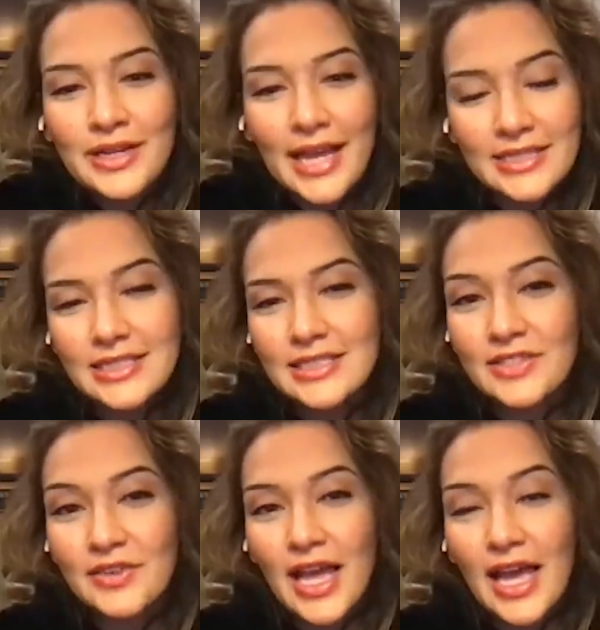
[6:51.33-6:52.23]
an essence
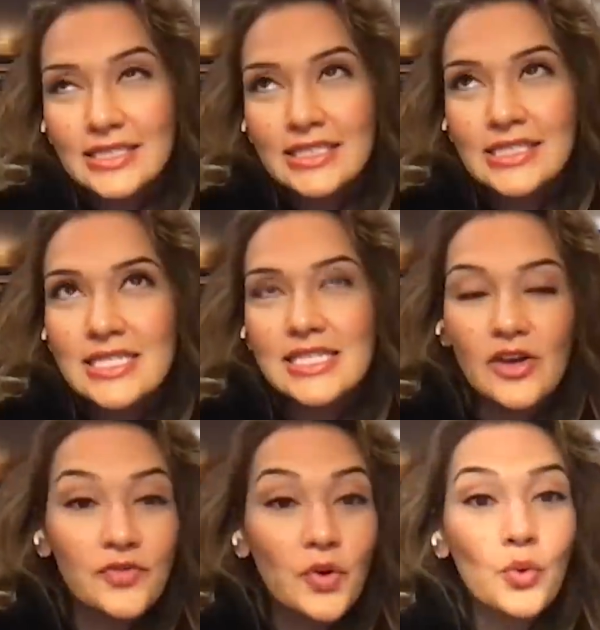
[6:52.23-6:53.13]
of, essence
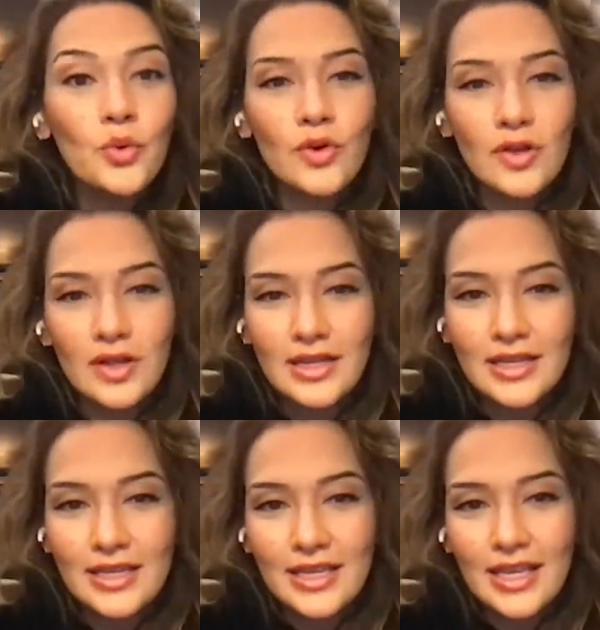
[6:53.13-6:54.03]
of cool.
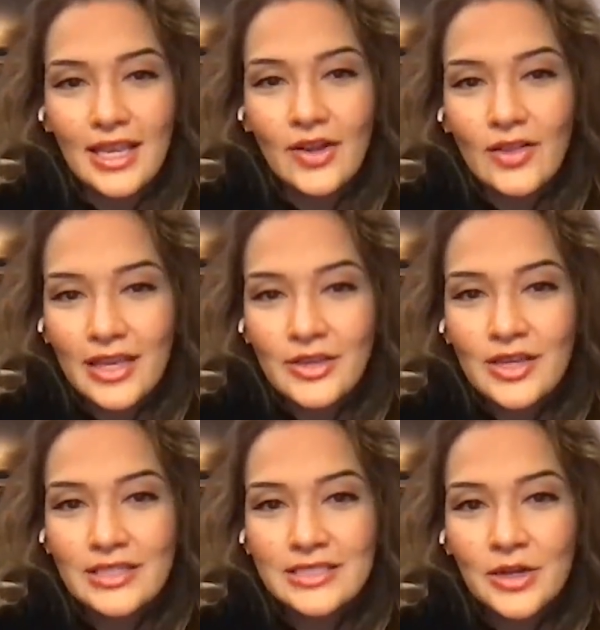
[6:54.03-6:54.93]
You know, like you
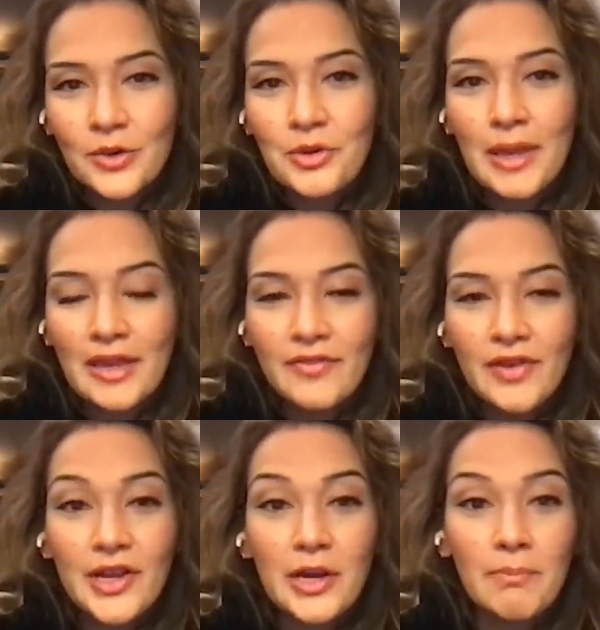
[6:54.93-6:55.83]
can still remain
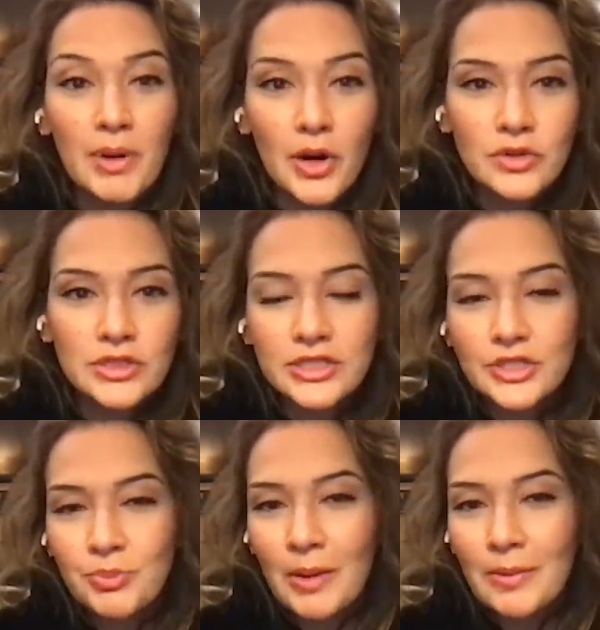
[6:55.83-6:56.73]
very composed because
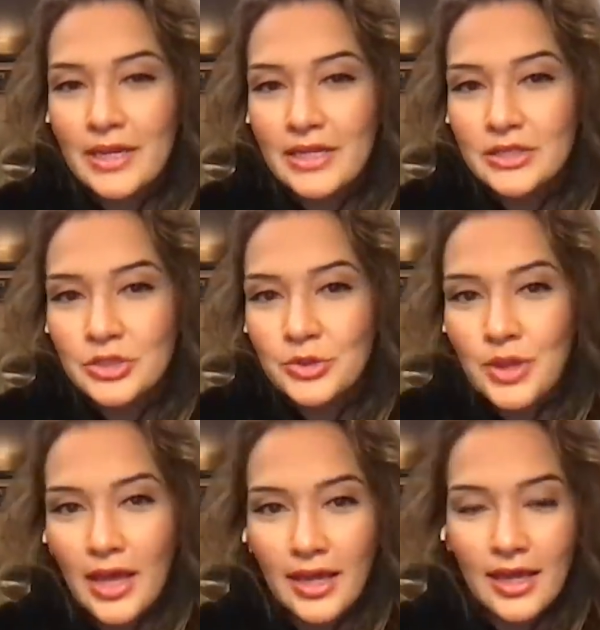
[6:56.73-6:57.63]
you're probably going to do
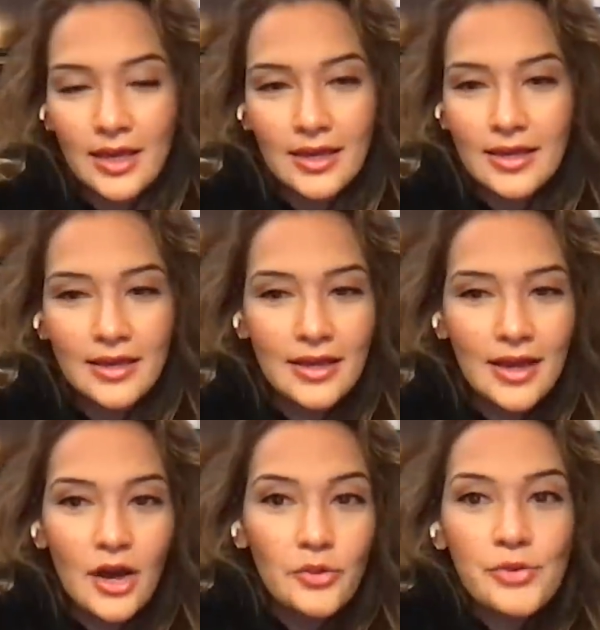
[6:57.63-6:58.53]
like
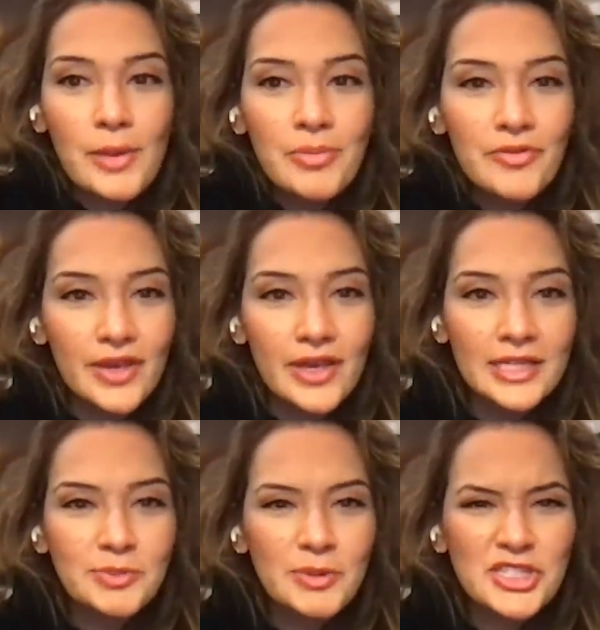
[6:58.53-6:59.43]
a rep of it,
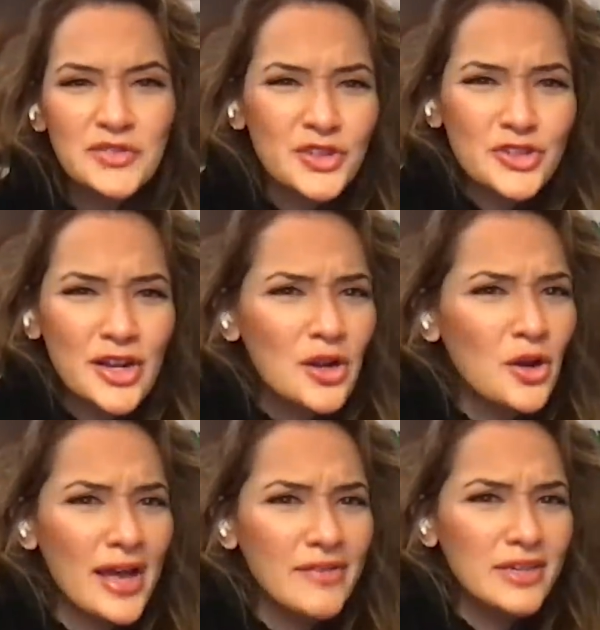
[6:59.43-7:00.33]
especially if you're trying to
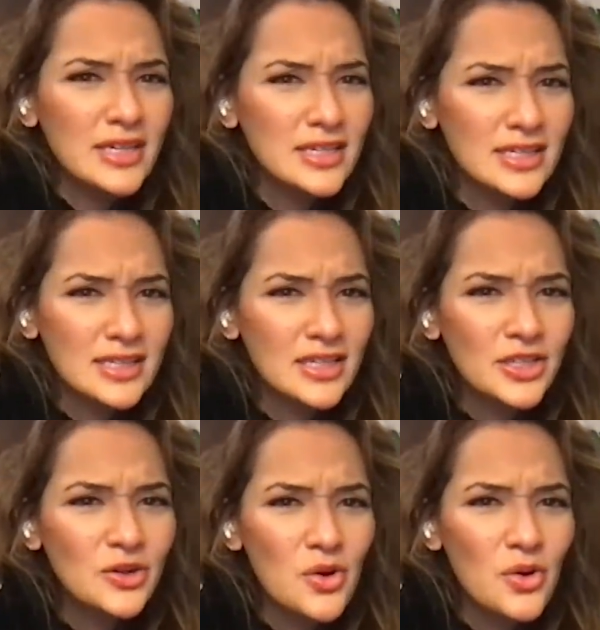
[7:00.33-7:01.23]
go heavy. Like
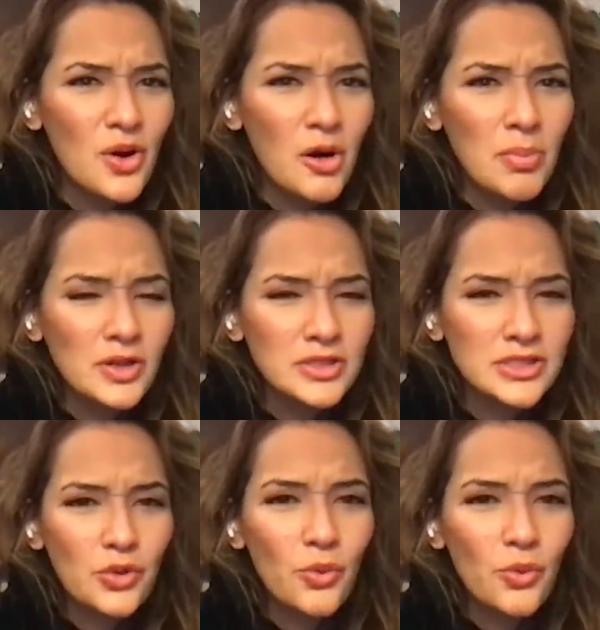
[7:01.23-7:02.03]
you don't go all balls to the